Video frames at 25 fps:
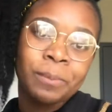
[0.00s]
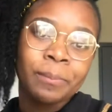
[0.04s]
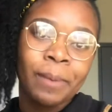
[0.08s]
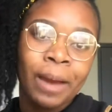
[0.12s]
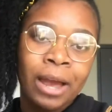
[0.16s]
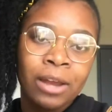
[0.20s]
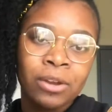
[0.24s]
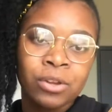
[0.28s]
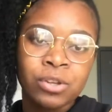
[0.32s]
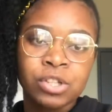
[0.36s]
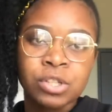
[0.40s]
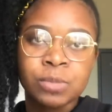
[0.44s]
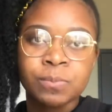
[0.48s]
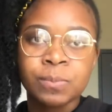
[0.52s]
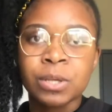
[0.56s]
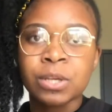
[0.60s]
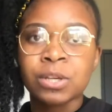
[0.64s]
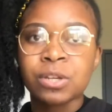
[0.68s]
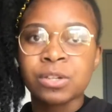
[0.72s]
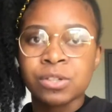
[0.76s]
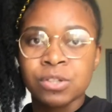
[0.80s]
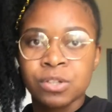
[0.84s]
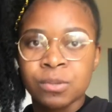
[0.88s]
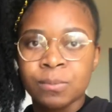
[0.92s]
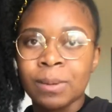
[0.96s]
biology
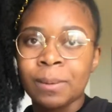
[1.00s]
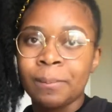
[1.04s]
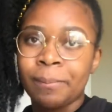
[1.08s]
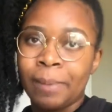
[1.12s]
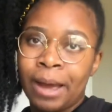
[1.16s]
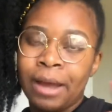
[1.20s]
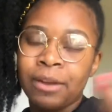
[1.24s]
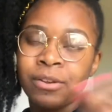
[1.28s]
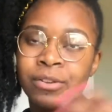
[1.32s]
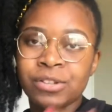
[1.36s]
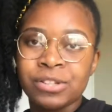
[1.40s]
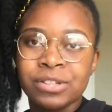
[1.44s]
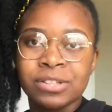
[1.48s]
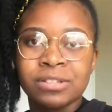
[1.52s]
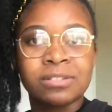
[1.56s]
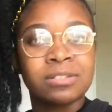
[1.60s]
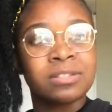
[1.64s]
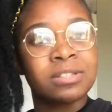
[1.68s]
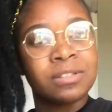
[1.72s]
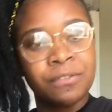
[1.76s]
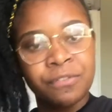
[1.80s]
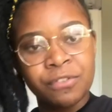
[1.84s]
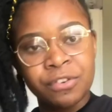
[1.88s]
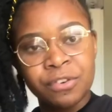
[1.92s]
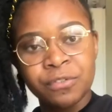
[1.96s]
because human biology is
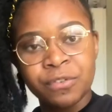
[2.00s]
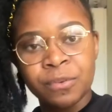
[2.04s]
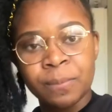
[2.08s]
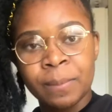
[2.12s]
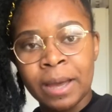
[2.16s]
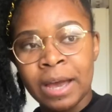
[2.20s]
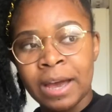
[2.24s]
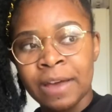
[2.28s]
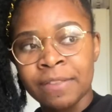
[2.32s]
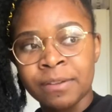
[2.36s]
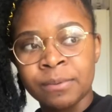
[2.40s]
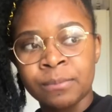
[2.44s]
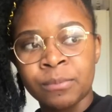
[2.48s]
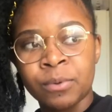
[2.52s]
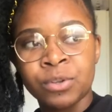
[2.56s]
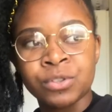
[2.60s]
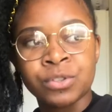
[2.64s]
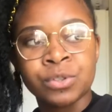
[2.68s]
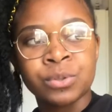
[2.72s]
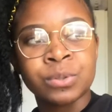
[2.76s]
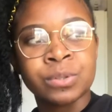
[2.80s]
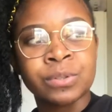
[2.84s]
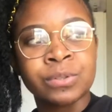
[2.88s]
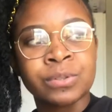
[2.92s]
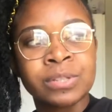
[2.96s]
different from my other
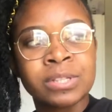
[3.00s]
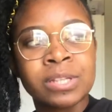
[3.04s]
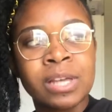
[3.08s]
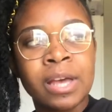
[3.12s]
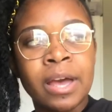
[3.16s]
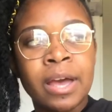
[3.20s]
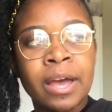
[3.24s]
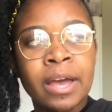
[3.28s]
modules